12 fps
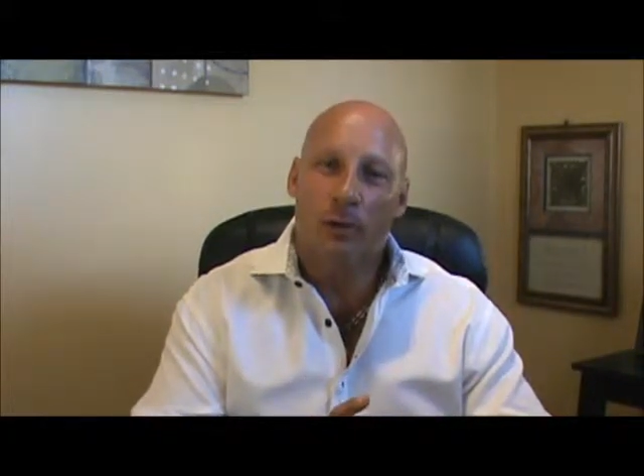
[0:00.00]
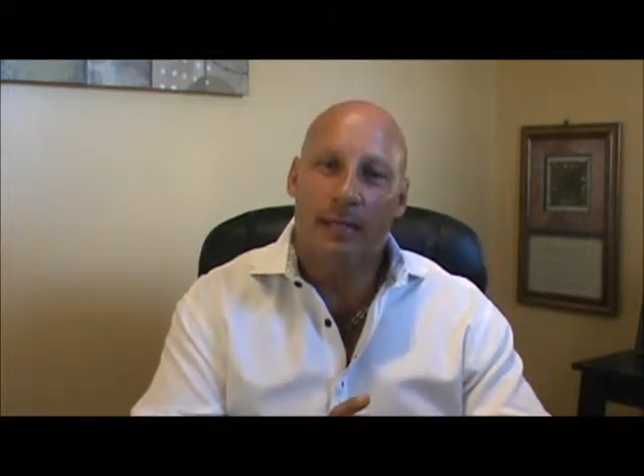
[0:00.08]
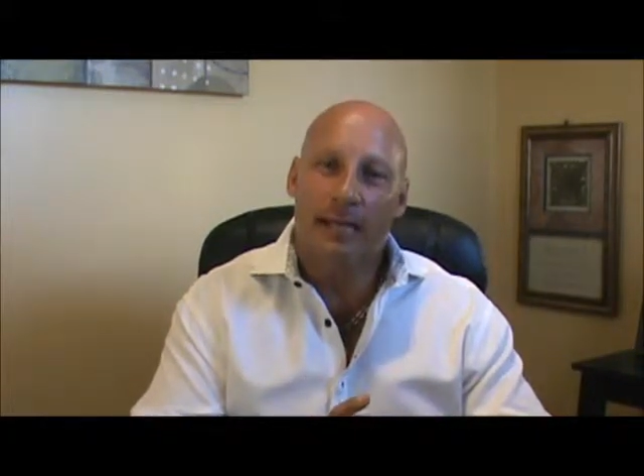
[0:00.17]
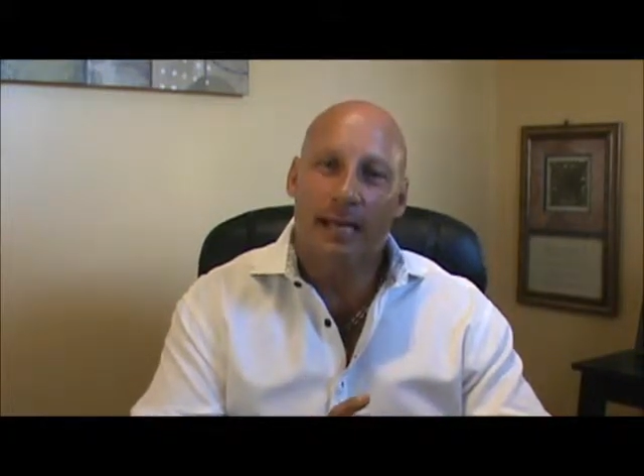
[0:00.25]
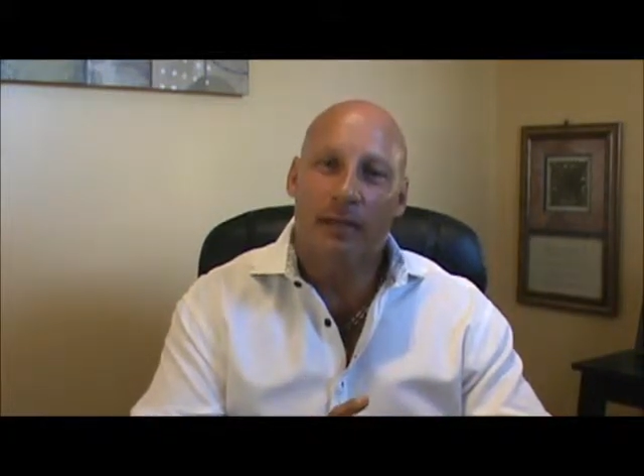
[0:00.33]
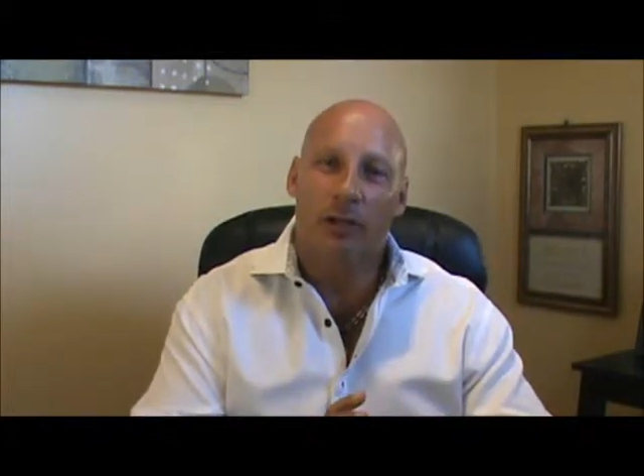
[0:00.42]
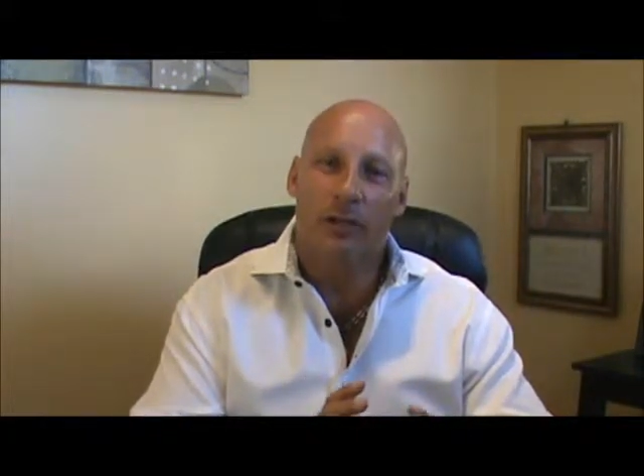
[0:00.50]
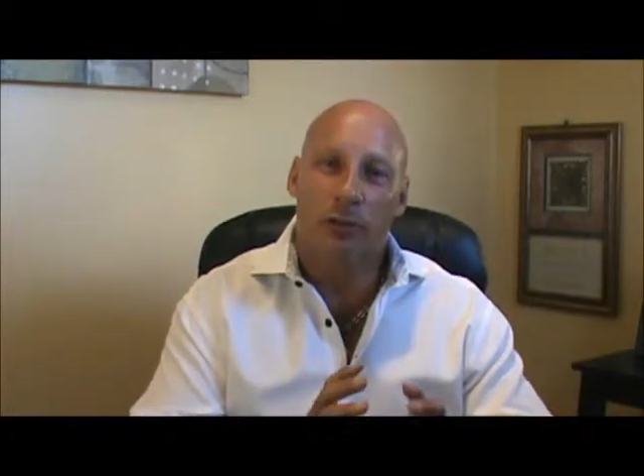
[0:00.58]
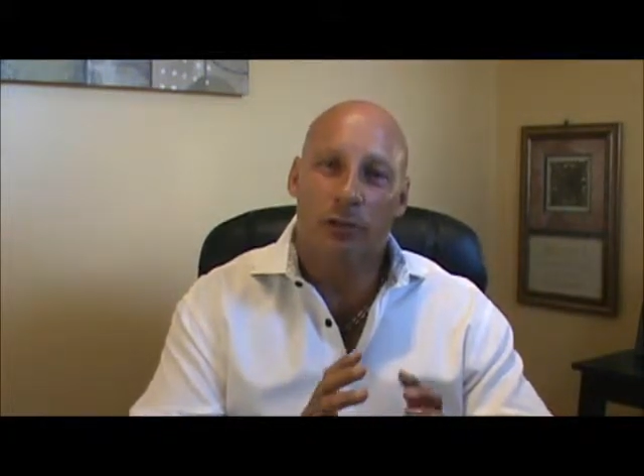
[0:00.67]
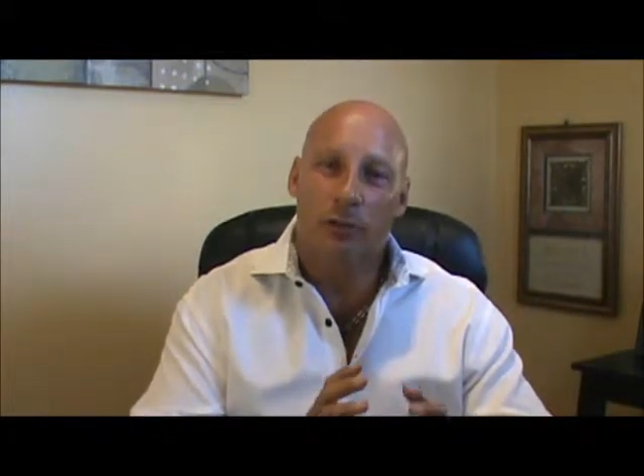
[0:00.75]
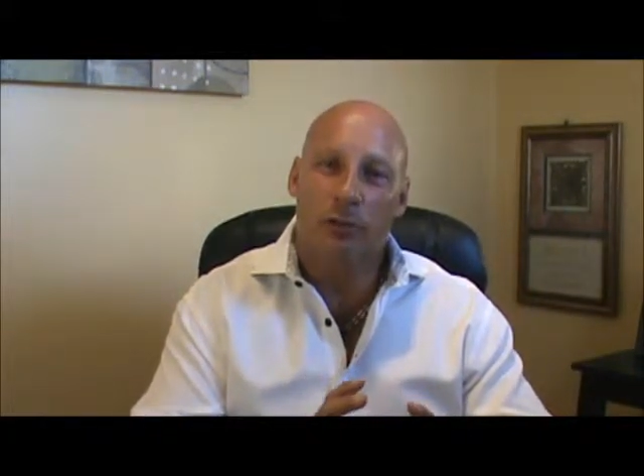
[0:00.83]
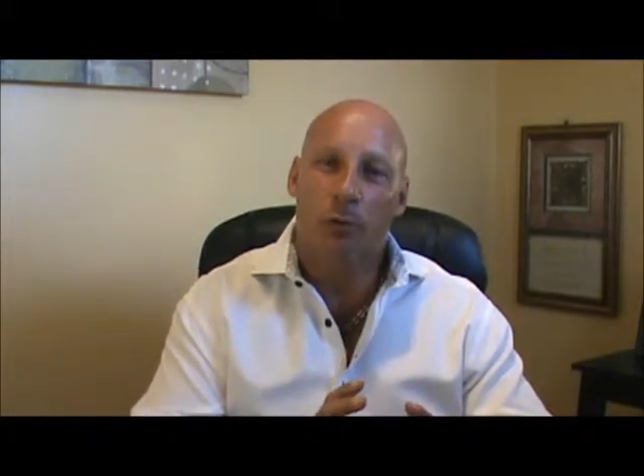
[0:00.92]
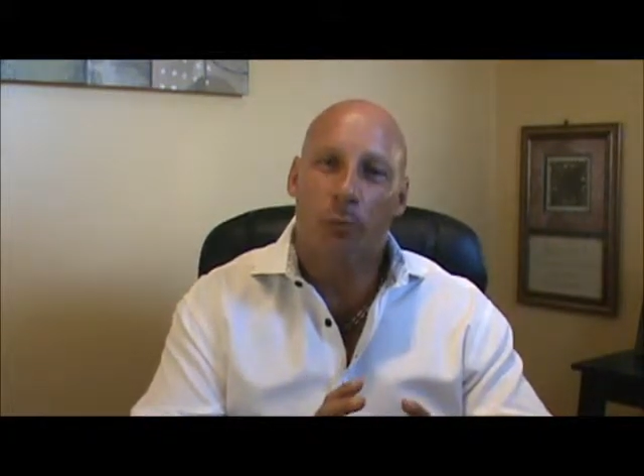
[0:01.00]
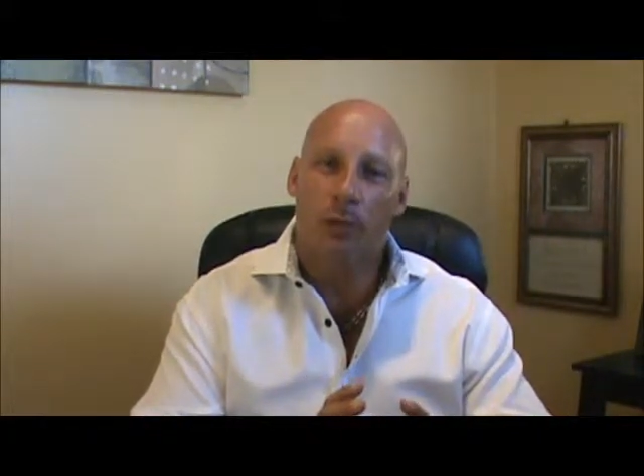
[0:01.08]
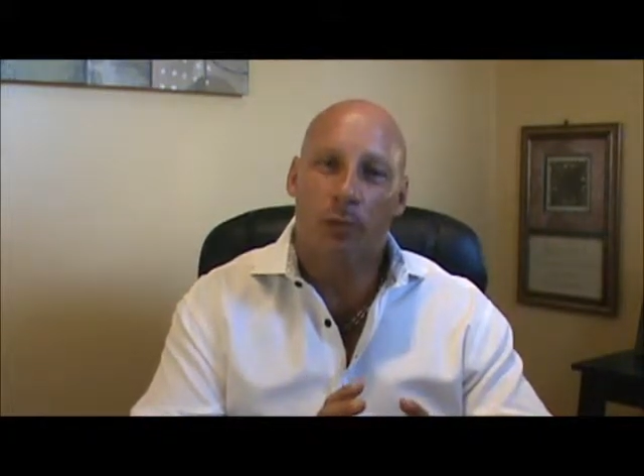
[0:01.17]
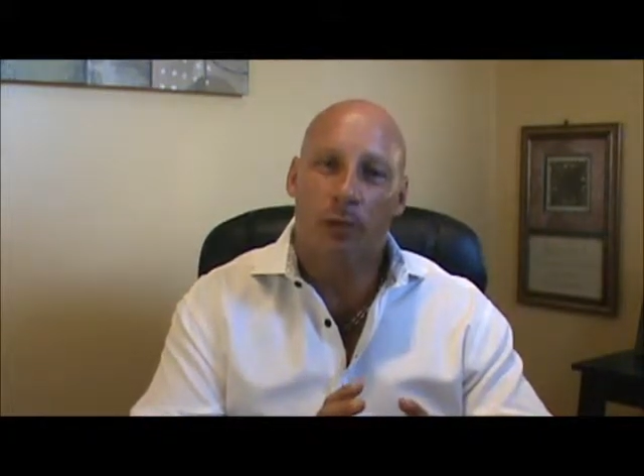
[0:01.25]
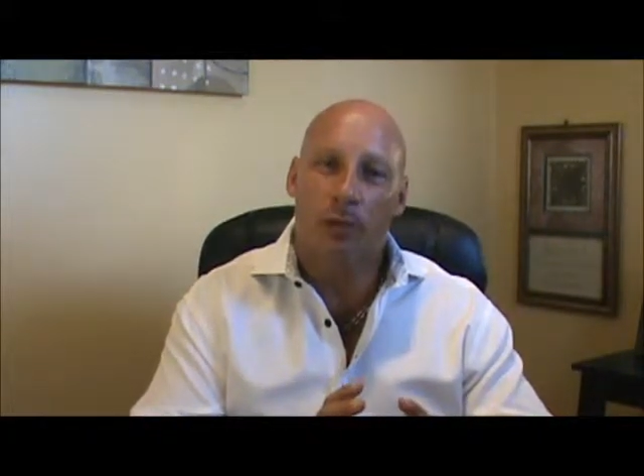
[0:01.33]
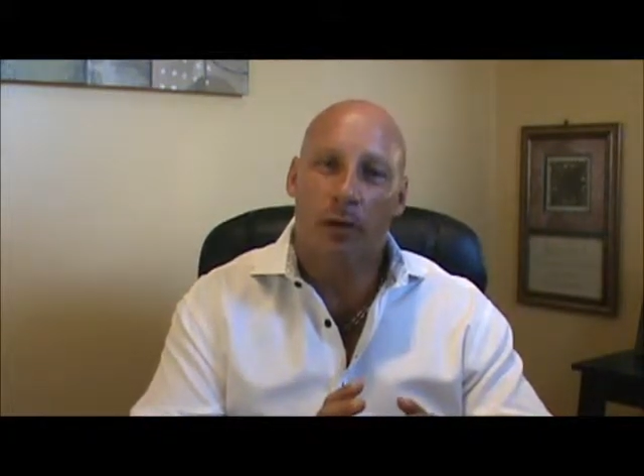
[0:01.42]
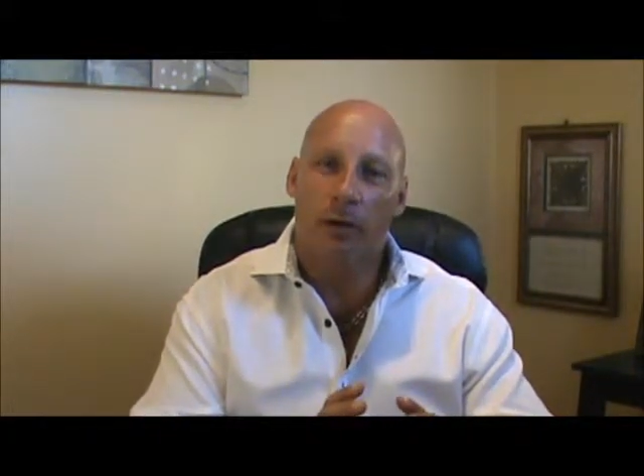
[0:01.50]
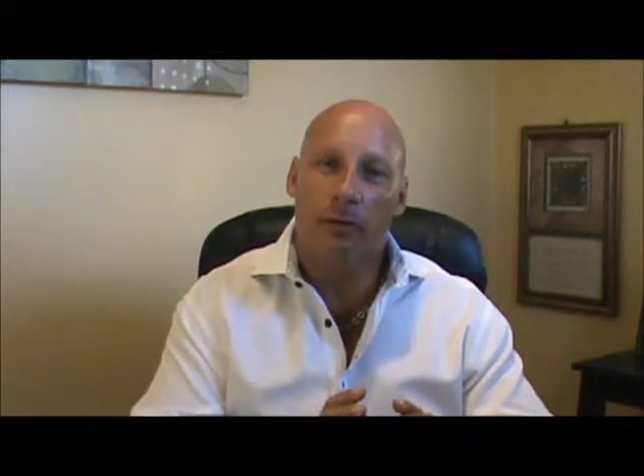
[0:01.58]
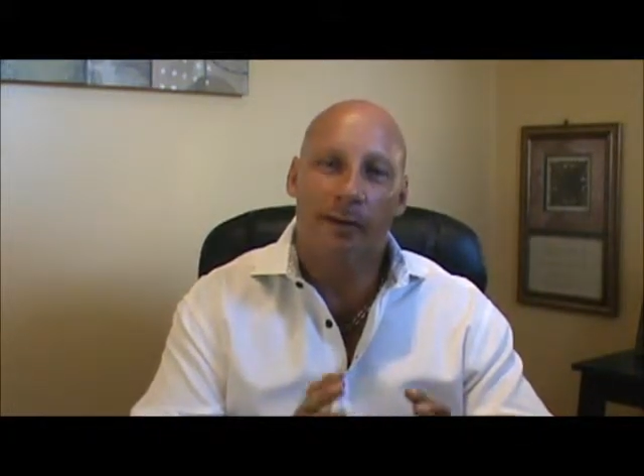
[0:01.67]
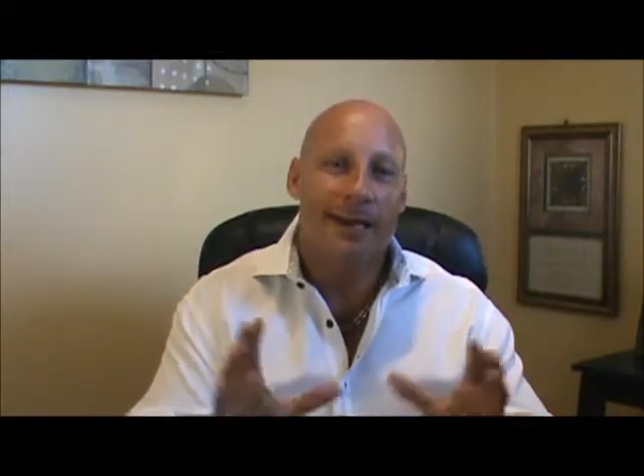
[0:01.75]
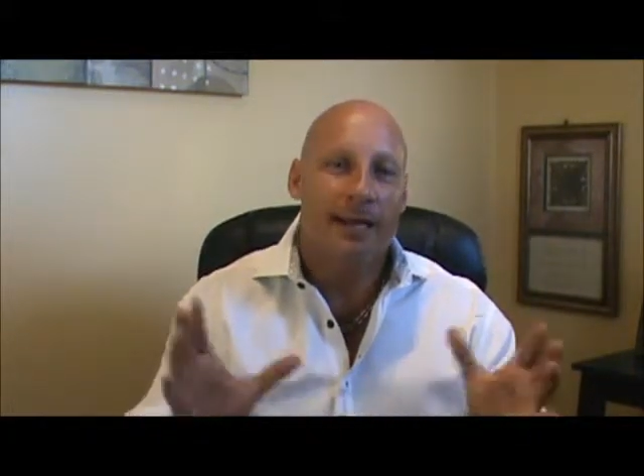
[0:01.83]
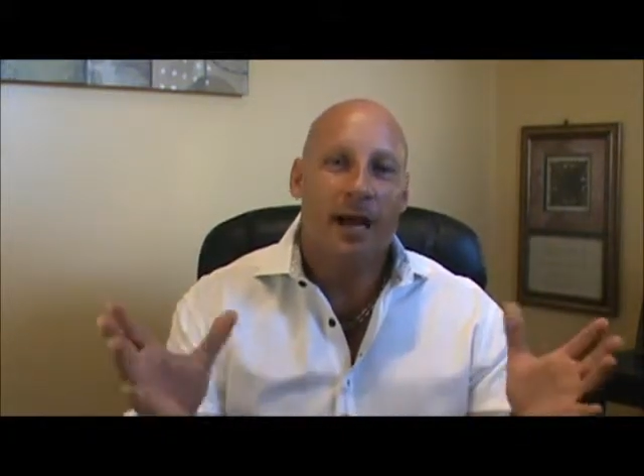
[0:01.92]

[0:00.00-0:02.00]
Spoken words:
again like you used to when you were younger.